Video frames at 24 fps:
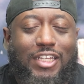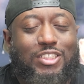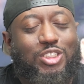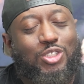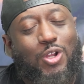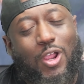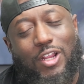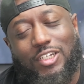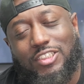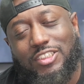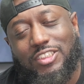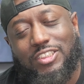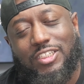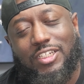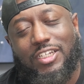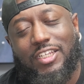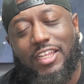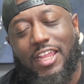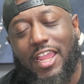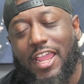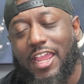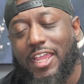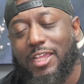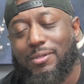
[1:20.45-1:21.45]
I charged it to the
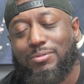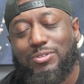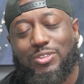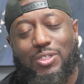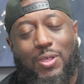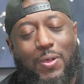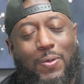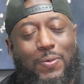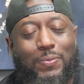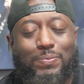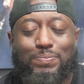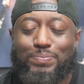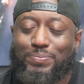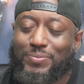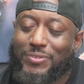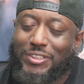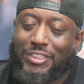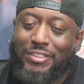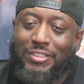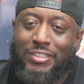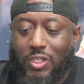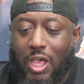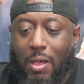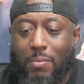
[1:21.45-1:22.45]
game, so
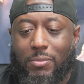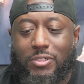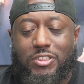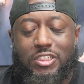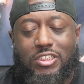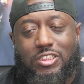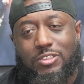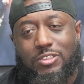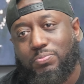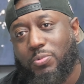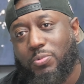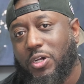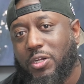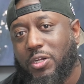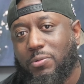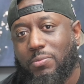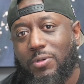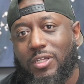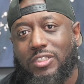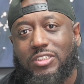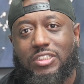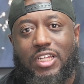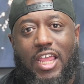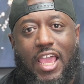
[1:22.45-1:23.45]
I'm gonna just pretty
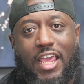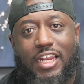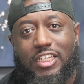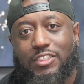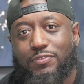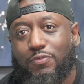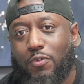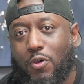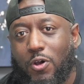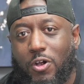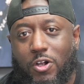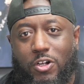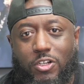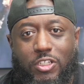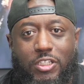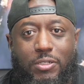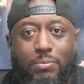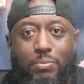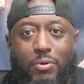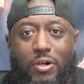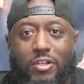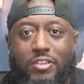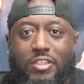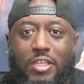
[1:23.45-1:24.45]
much have this for an early
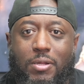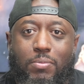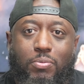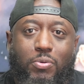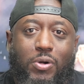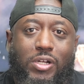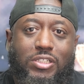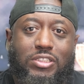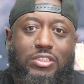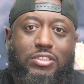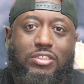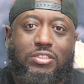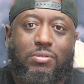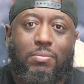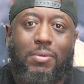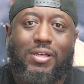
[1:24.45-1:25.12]
birthday present to